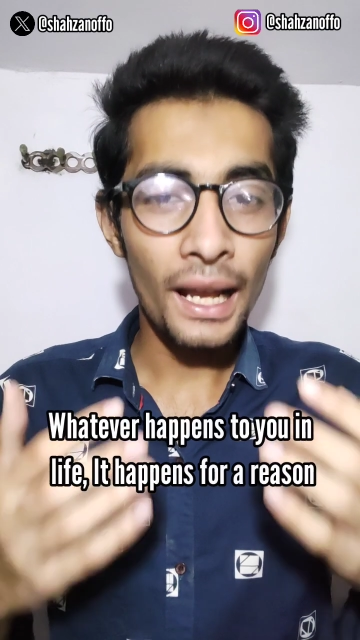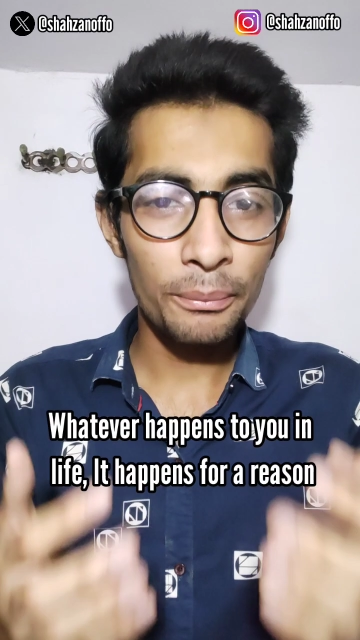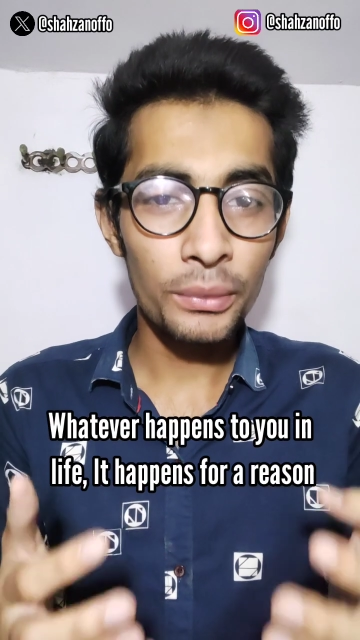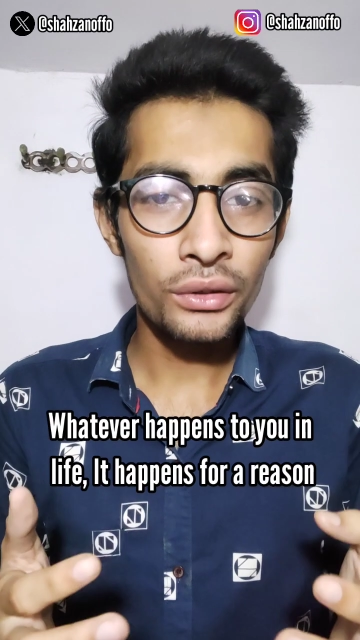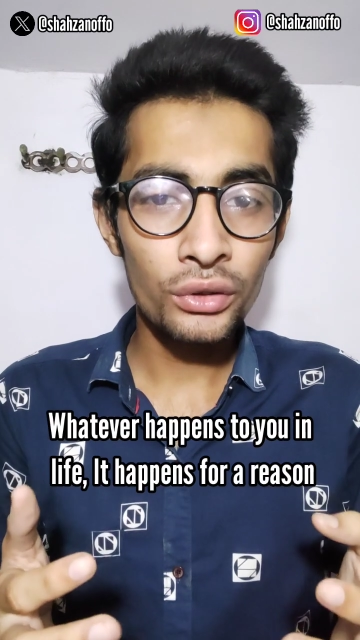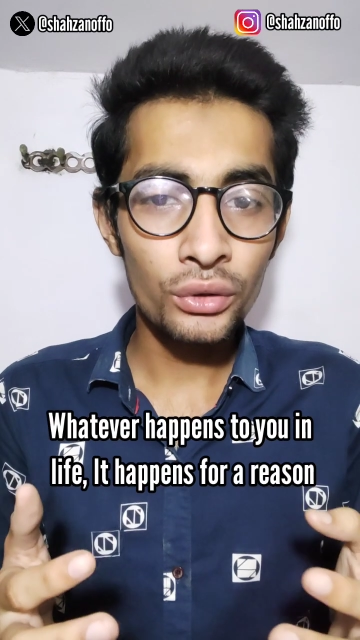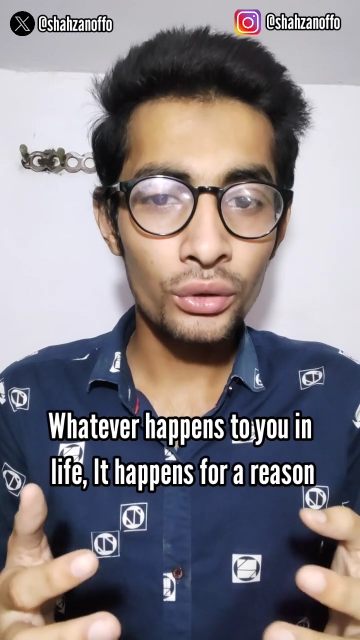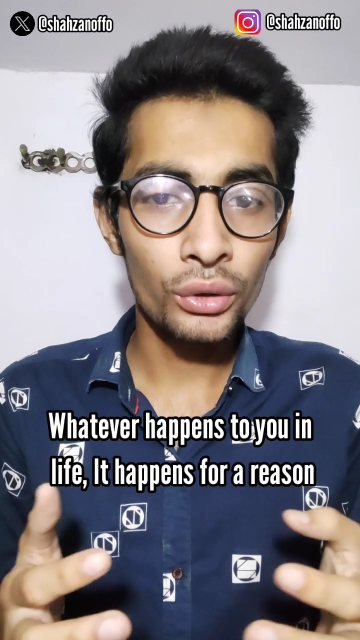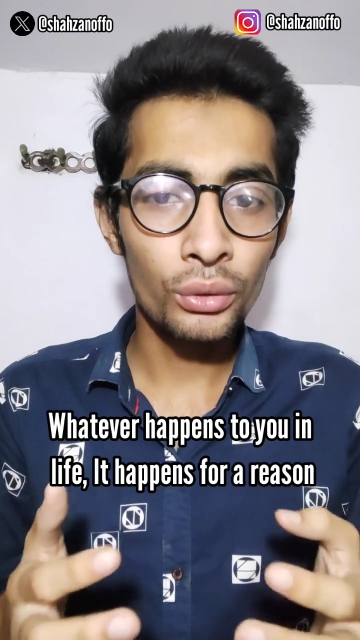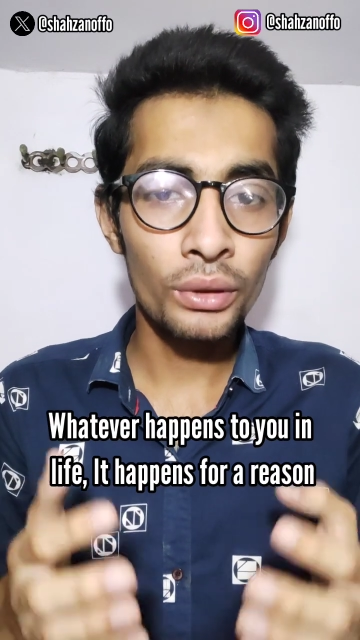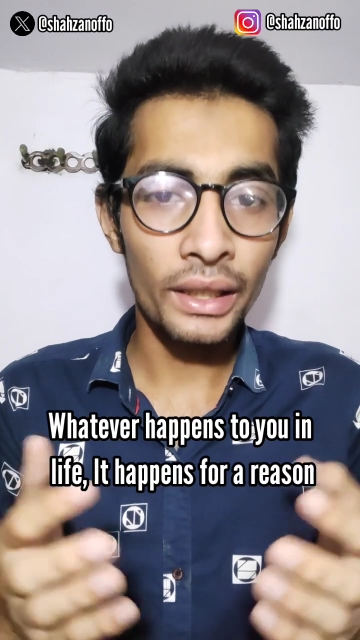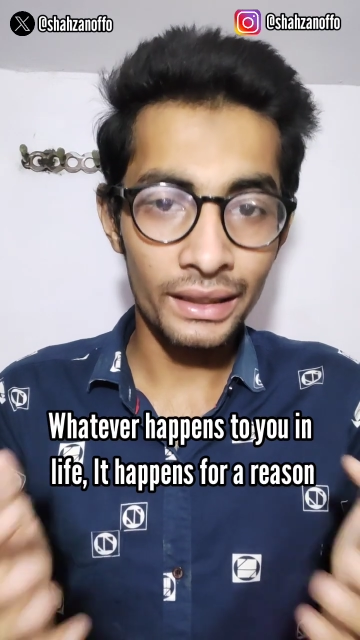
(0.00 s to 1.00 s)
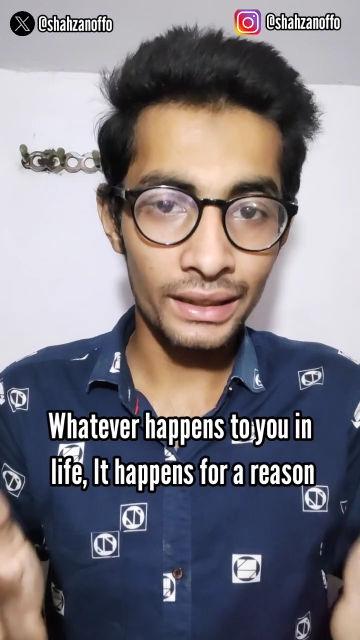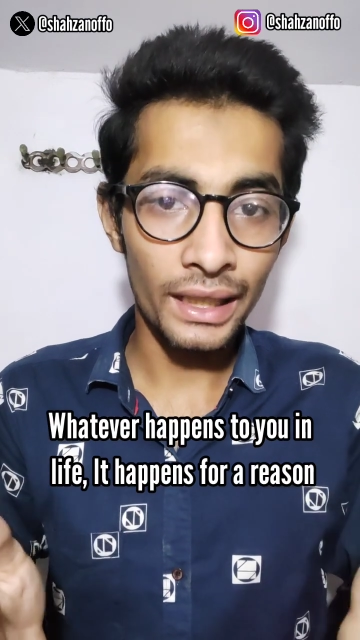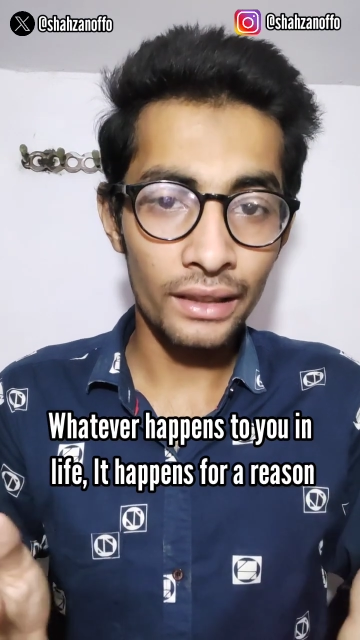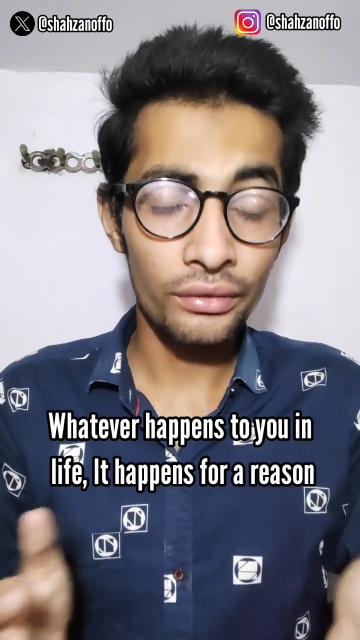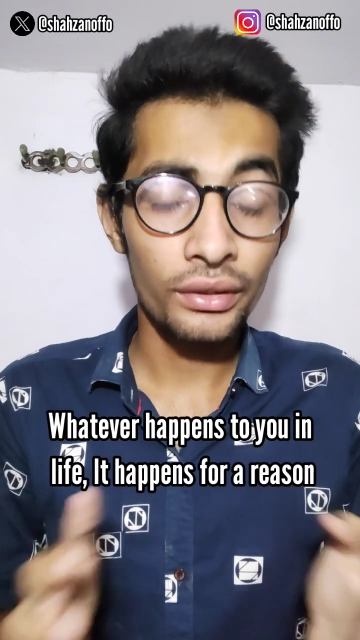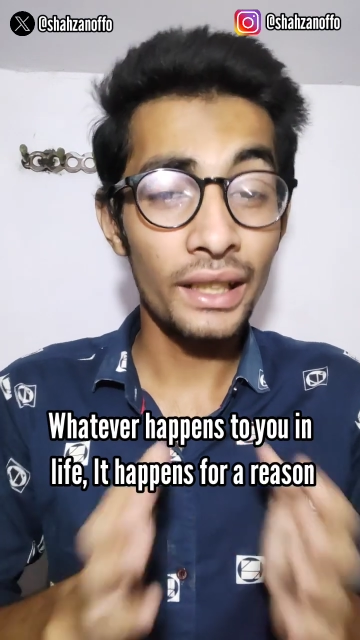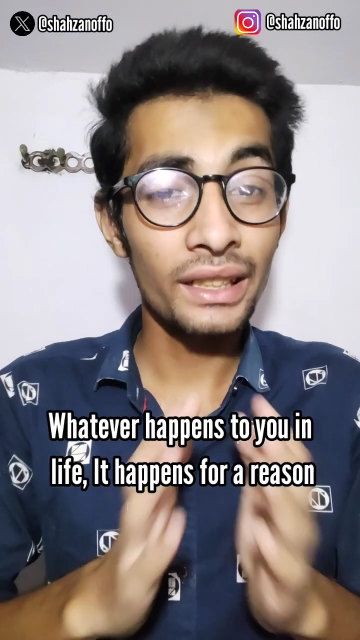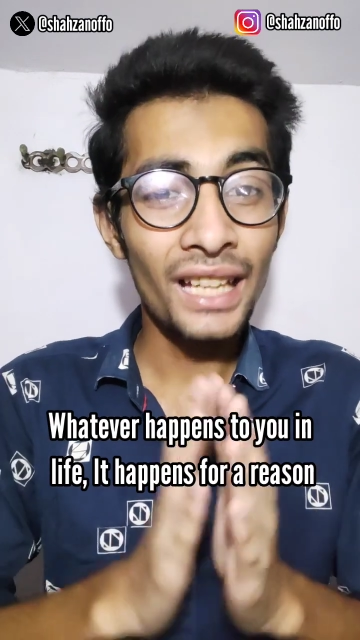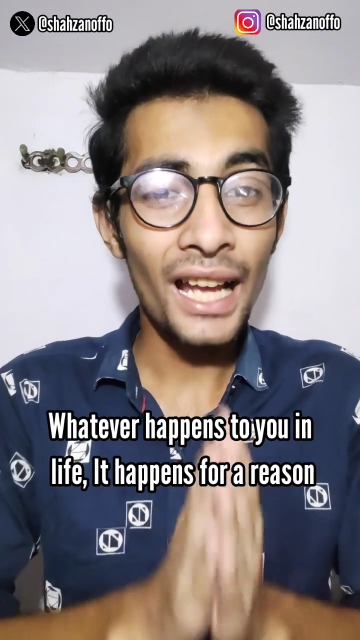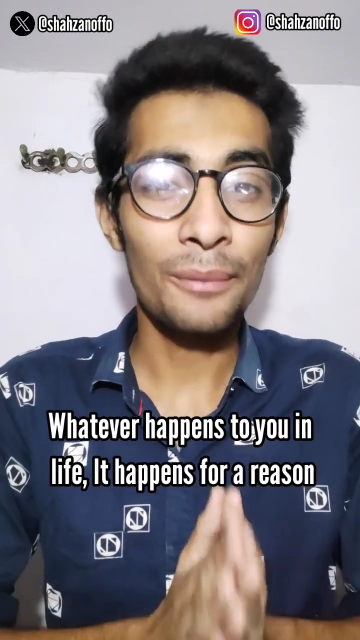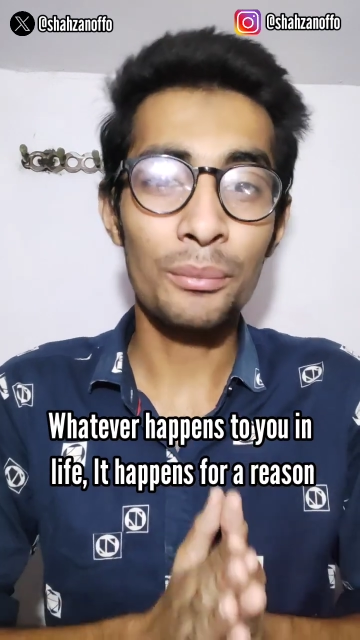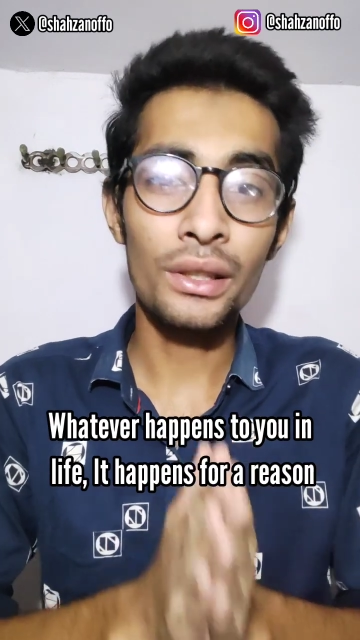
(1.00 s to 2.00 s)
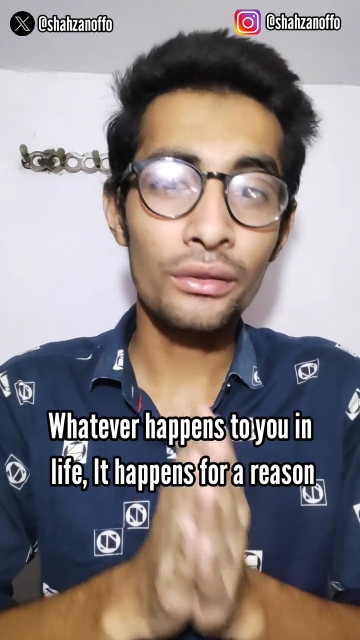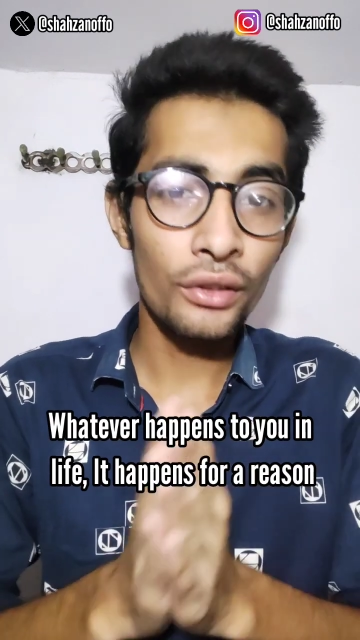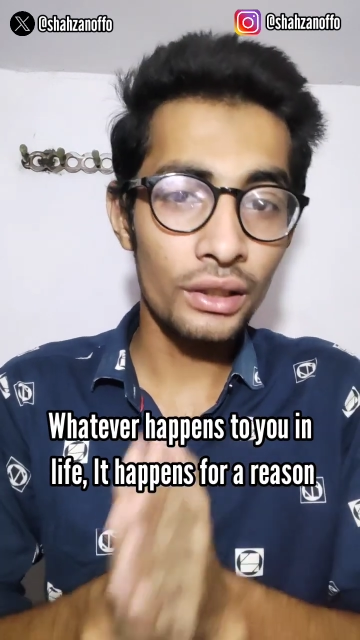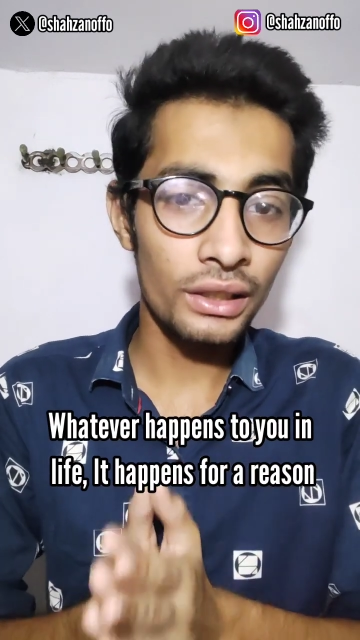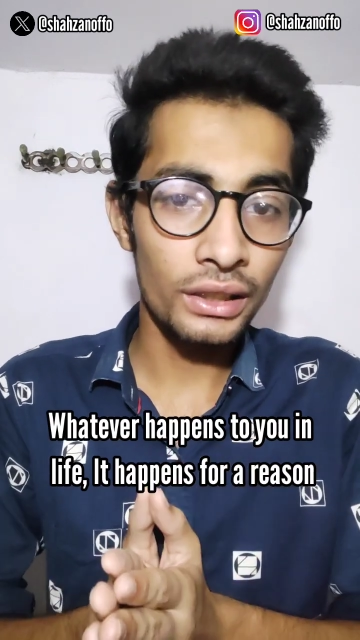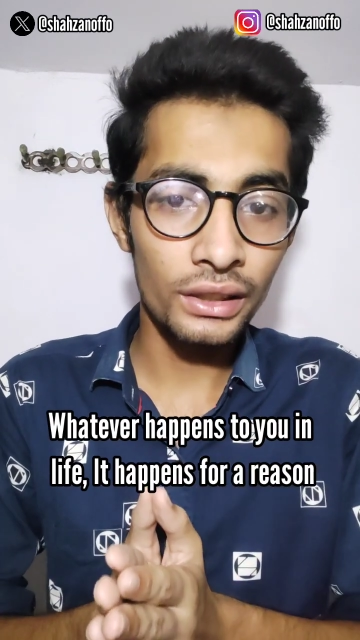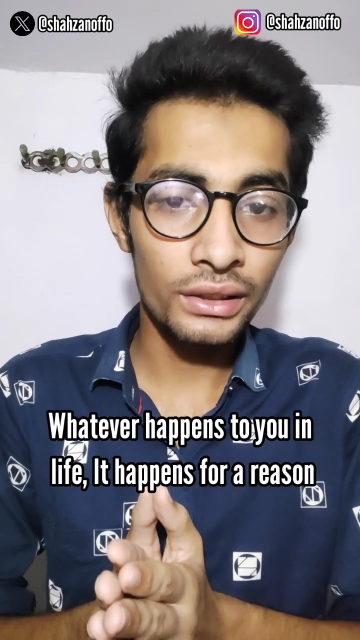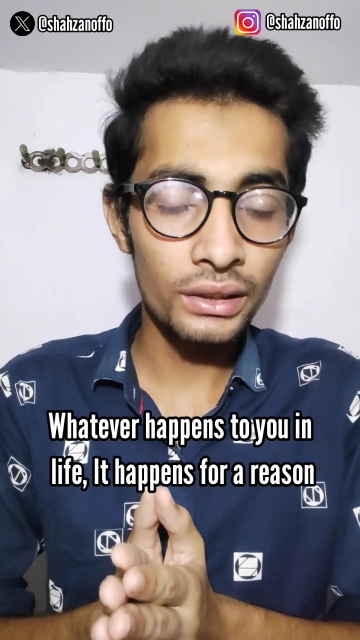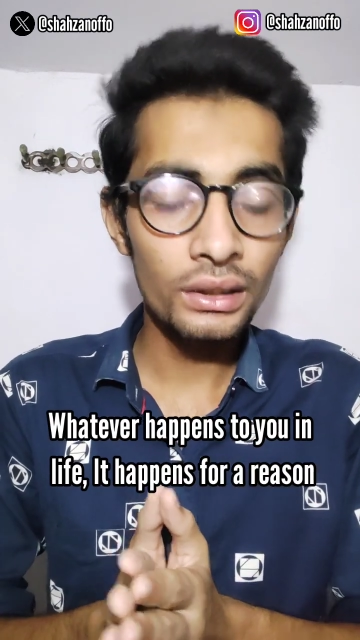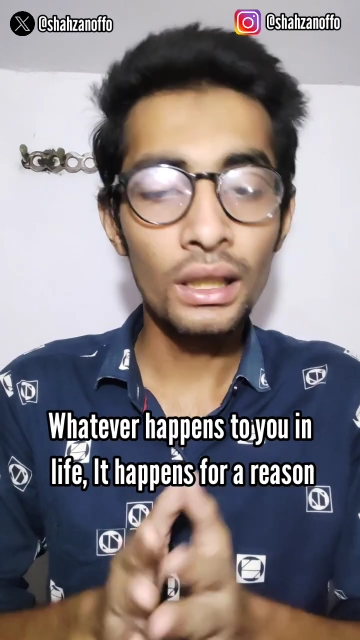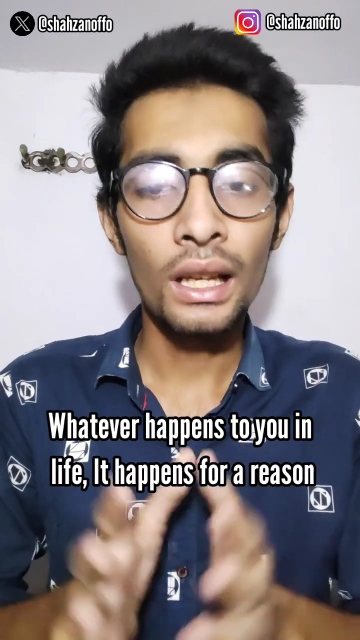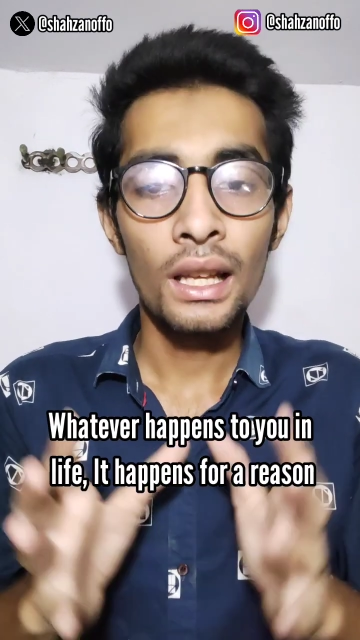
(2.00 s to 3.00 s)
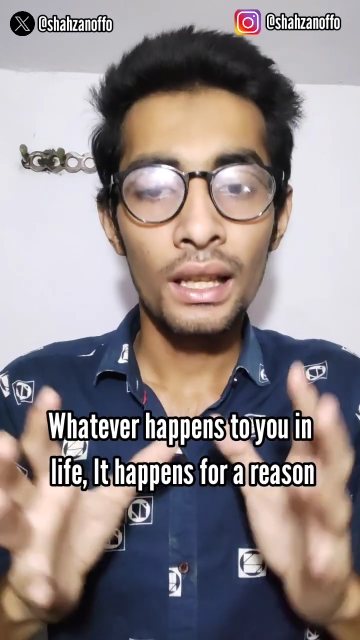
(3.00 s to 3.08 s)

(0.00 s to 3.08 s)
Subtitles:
happens to you in life, it happens for a reason.